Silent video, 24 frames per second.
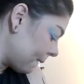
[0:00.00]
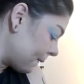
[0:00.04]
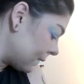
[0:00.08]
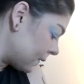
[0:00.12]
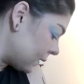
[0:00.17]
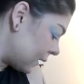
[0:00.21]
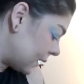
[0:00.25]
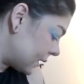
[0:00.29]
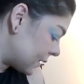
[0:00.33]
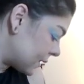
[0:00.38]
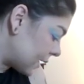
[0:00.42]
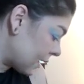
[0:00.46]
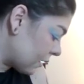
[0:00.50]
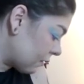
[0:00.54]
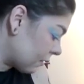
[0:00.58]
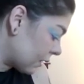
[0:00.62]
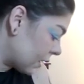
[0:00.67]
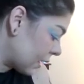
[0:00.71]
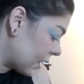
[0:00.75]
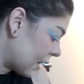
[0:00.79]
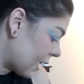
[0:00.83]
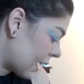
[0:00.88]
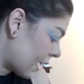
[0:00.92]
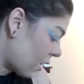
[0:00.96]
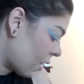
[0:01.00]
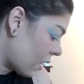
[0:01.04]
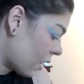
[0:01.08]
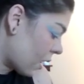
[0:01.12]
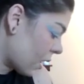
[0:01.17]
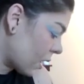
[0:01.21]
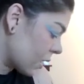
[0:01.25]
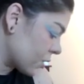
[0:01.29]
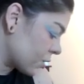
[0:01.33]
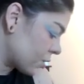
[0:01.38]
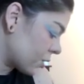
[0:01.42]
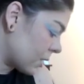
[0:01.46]
and get rid of that
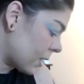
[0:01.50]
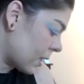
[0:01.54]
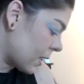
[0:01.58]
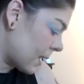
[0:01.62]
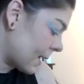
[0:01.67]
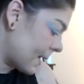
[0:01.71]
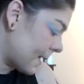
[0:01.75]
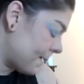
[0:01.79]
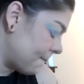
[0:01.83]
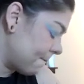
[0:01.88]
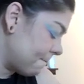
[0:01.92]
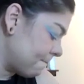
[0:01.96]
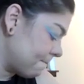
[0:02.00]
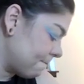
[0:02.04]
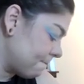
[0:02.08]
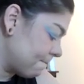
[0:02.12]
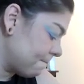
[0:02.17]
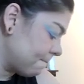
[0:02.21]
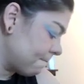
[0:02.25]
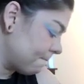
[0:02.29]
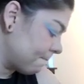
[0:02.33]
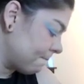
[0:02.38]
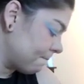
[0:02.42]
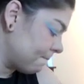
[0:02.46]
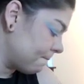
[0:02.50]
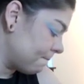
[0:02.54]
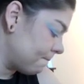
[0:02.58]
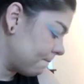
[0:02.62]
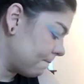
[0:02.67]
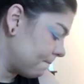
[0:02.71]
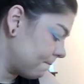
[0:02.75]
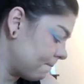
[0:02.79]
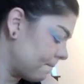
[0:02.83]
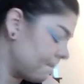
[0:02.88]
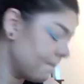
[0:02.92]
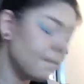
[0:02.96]
harsh line.
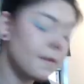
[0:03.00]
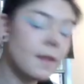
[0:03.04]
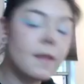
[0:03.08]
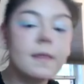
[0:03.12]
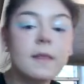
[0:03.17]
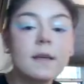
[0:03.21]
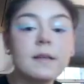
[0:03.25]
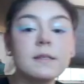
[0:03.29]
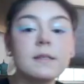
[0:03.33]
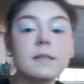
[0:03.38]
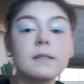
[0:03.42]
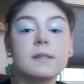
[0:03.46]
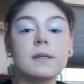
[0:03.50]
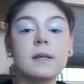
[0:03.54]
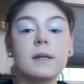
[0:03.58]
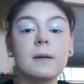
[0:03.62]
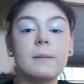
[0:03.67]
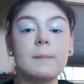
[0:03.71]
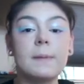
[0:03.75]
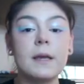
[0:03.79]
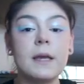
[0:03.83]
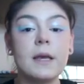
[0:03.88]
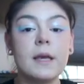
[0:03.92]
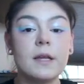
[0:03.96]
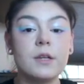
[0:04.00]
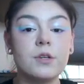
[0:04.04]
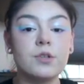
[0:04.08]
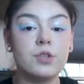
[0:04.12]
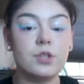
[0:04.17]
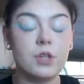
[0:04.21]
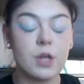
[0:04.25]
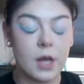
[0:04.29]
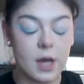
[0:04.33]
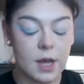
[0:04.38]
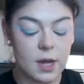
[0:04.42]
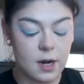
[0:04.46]
And this is gonna be in
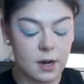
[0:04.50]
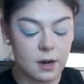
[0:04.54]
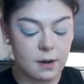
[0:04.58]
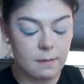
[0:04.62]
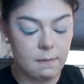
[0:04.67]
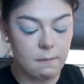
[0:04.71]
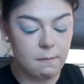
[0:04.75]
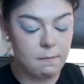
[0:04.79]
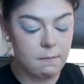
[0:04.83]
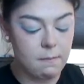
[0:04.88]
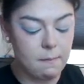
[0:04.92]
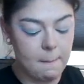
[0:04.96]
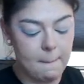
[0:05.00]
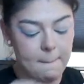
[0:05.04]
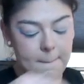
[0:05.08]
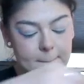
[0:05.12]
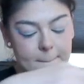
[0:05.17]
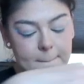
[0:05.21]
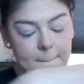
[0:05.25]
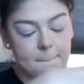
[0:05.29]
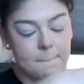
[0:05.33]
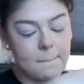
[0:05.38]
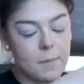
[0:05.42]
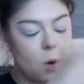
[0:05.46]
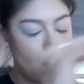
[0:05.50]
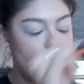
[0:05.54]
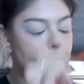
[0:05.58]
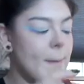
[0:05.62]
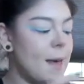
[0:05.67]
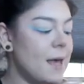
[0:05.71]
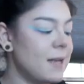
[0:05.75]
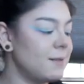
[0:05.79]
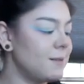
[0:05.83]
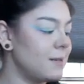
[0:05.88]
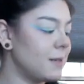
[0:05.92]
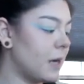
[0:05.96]
shade
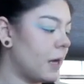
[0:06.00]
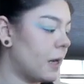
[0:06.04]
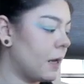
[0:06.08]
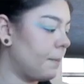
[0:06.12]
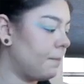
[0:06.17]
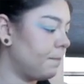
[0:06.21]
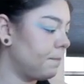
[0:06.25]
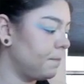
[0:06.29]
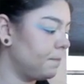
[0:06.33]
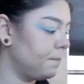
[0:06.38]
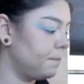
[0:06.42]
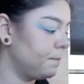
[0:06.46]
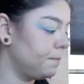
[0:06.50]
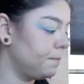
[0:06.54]
Momentum.